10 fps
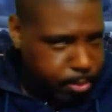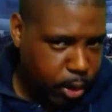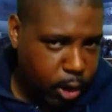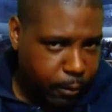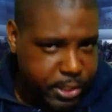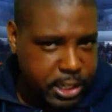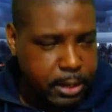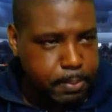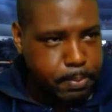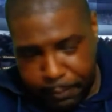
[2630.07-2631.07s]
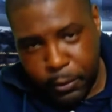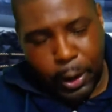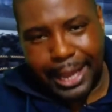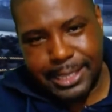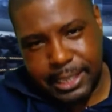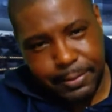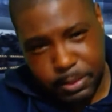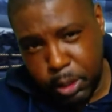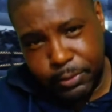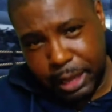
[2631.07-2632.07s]
obviously beforehand. So if
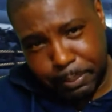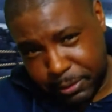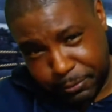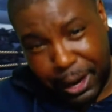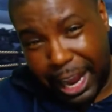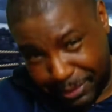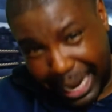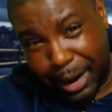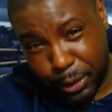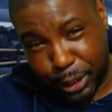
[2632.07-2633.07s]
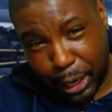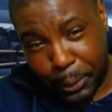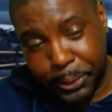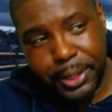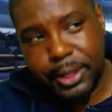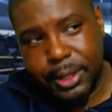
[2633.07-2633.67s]
he's moved up to 5 an hour ago,